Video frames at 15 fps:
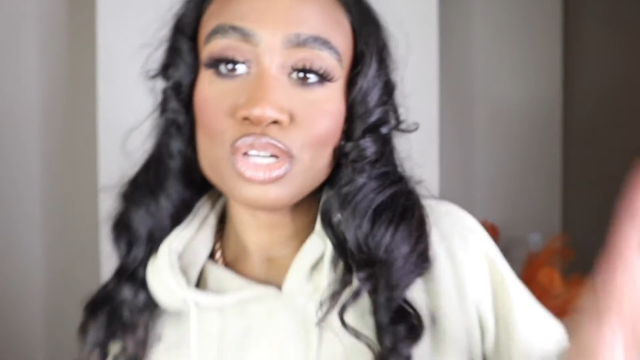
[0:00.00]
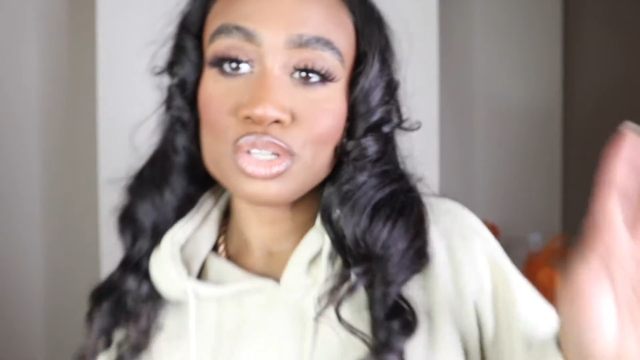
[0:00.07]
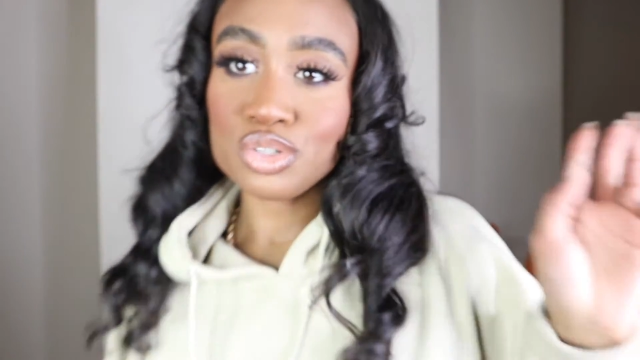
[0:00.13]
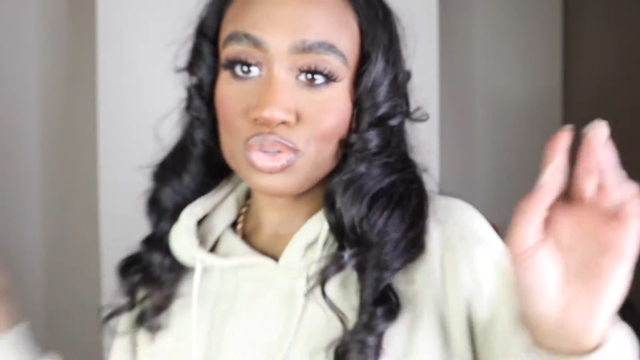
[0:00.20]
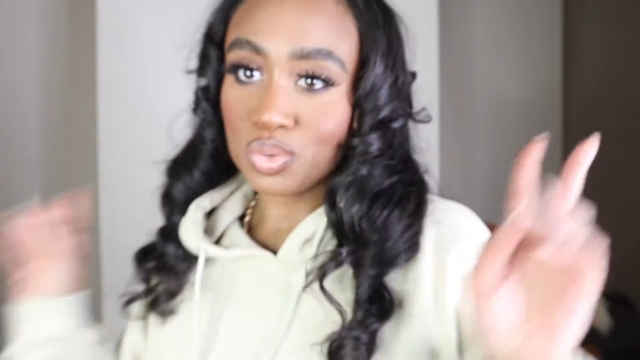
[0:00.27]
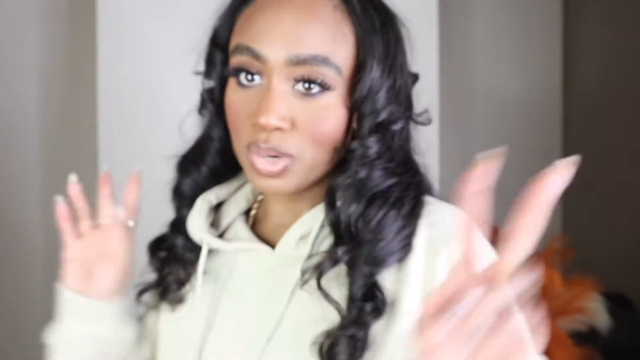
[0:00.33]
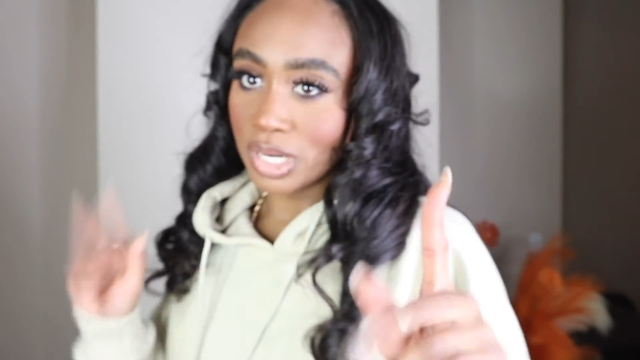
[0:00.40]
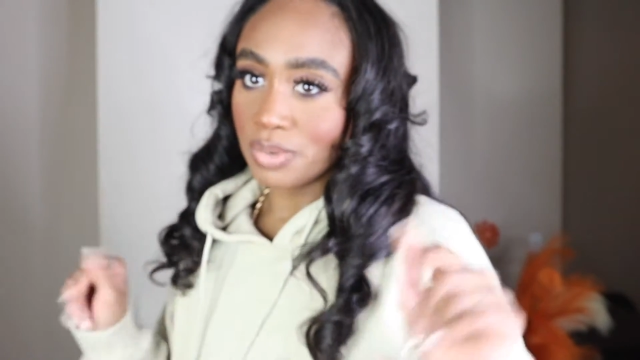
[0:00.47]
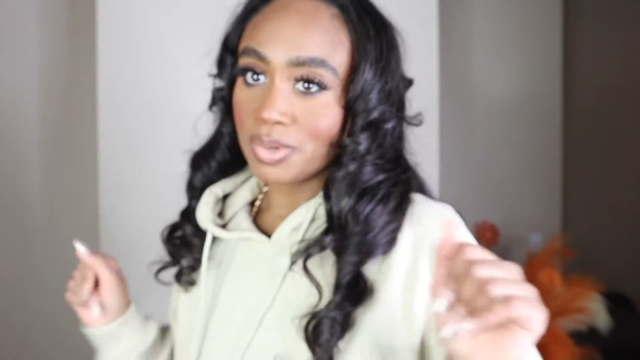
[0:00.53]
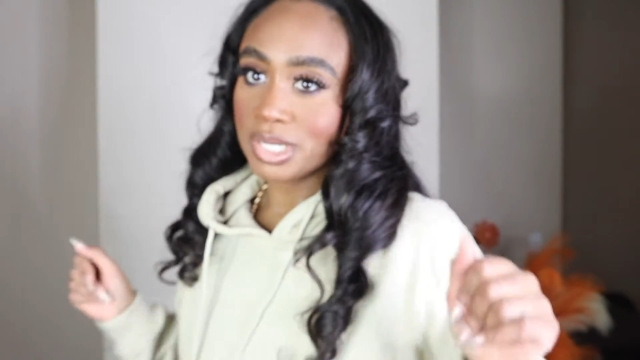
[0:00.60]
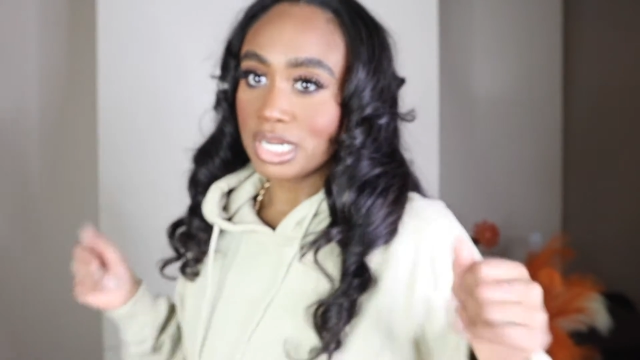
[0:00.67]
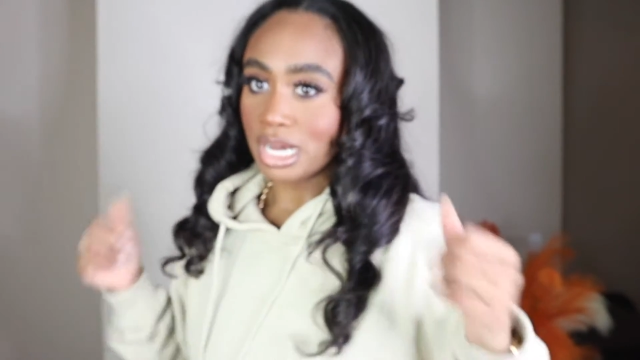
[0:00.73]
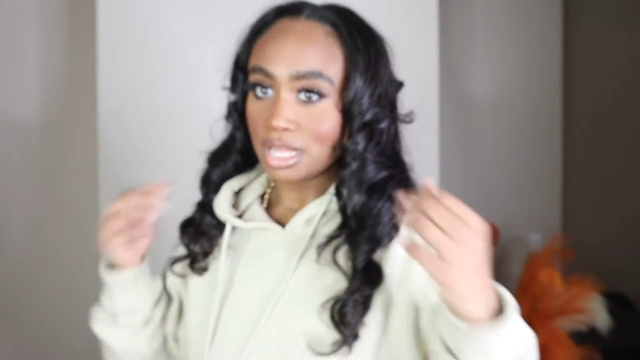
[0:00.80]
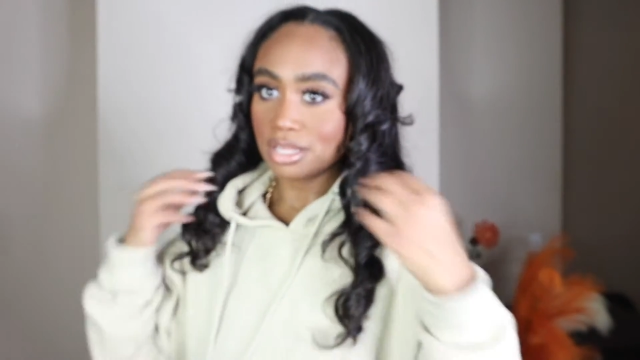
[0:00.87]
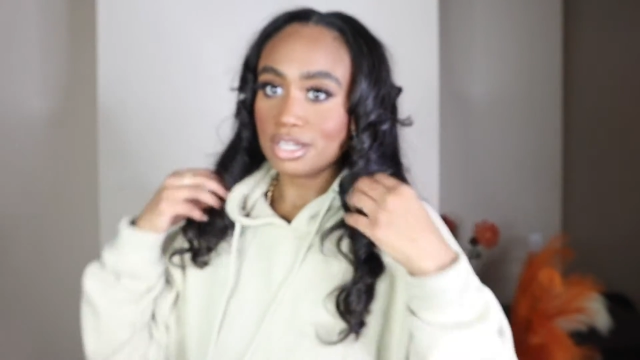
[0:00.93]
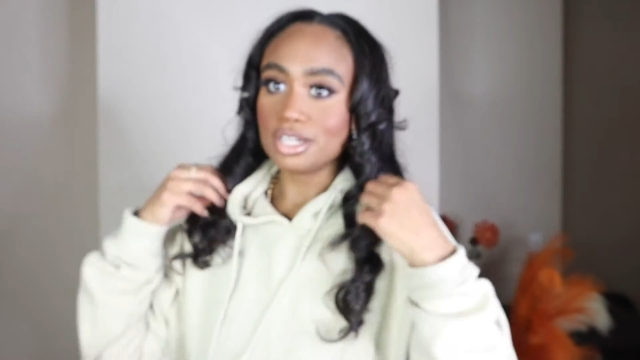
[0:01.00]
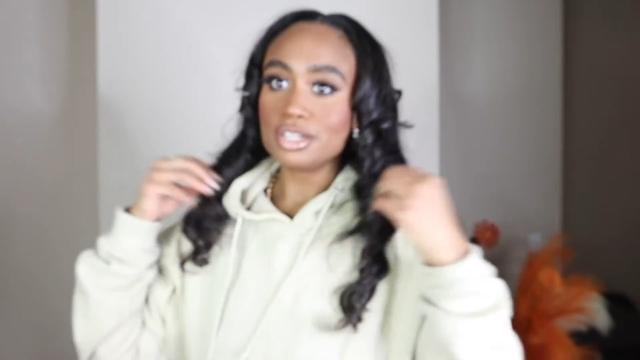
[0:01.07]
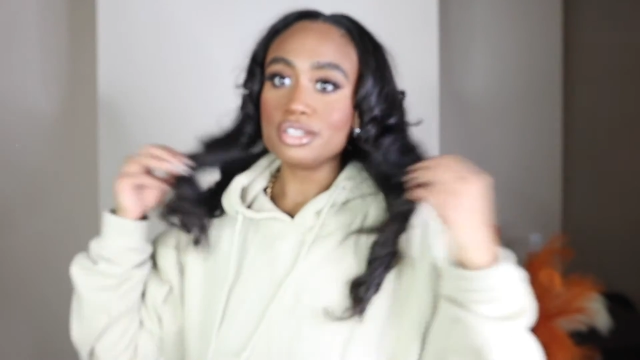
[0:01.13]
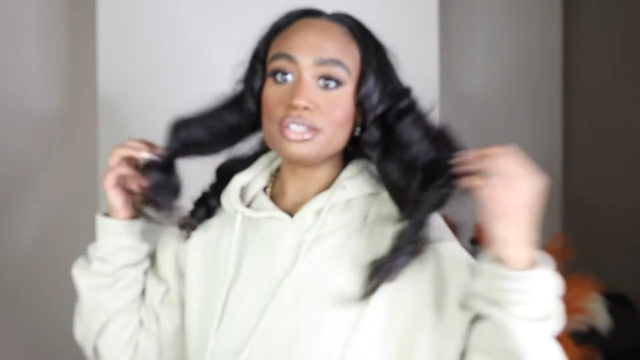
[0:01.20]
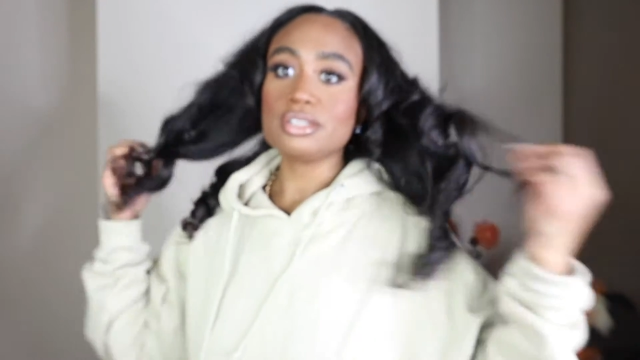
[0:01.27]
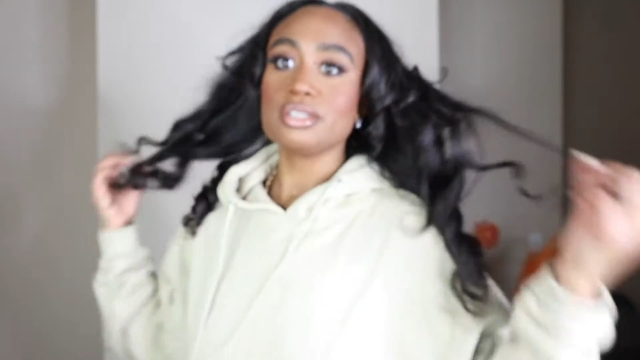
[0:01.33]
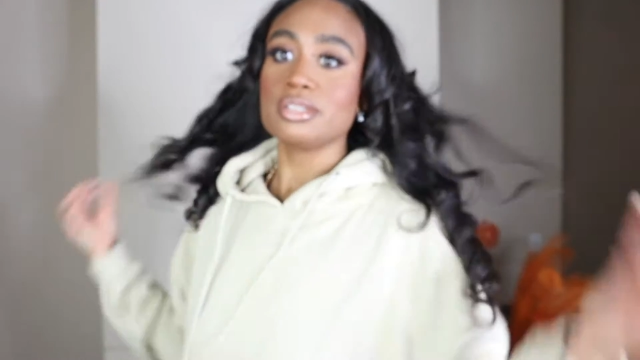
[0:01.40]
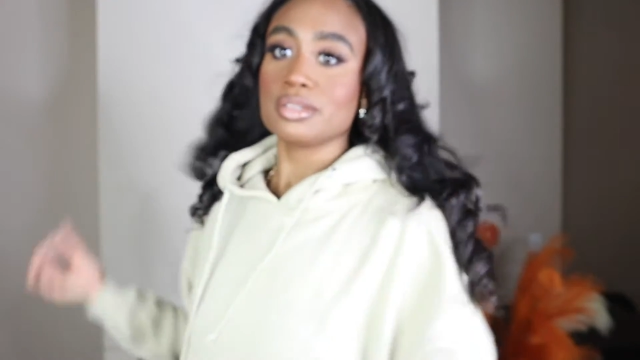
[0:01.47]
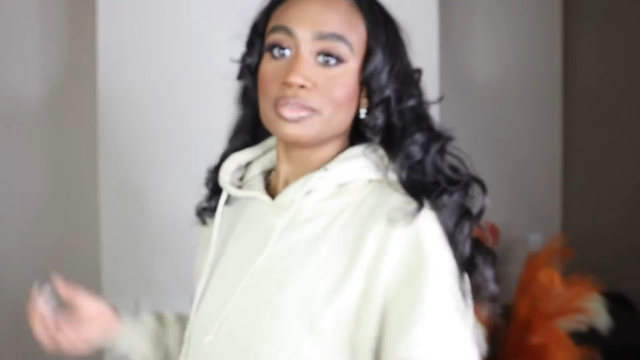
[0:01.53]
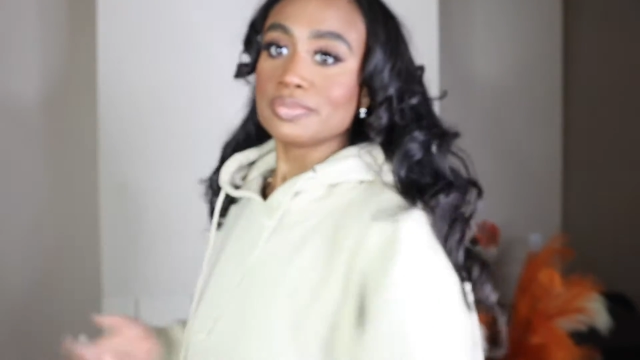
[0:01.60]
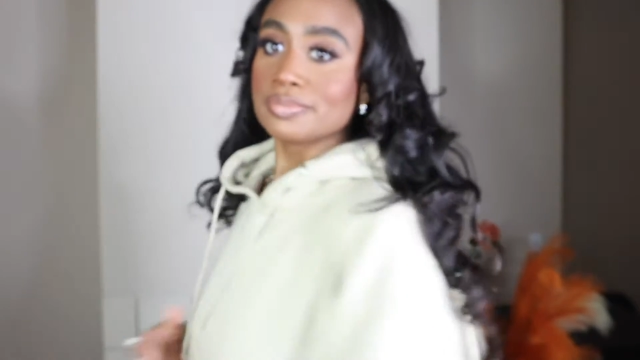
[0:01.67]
$21.